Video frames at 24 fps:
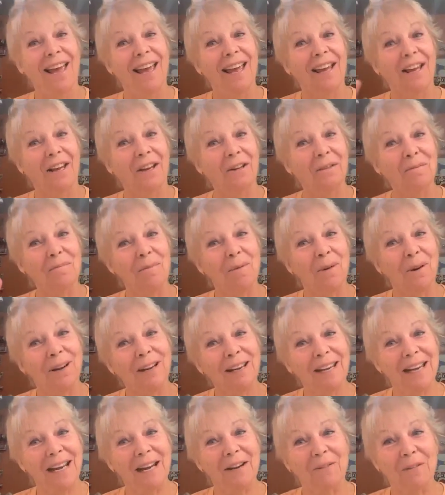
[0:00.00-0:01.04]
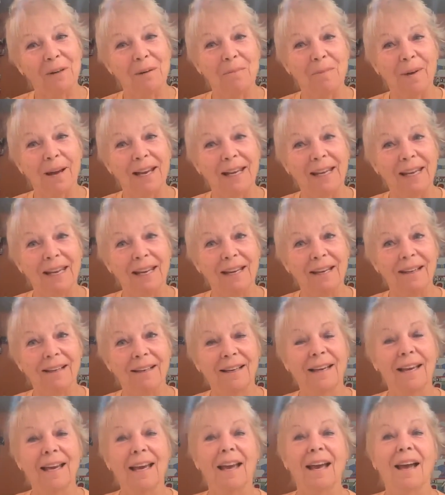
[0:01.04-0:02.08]
Good morning, everybody.
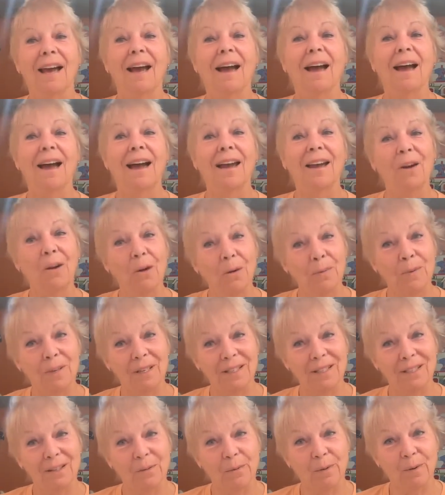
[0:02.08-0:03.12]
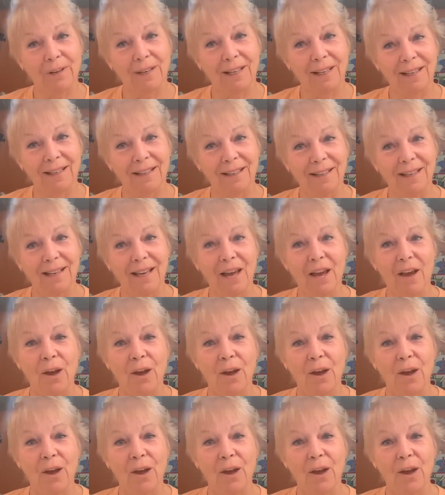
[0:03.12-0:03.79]
I hope this is working.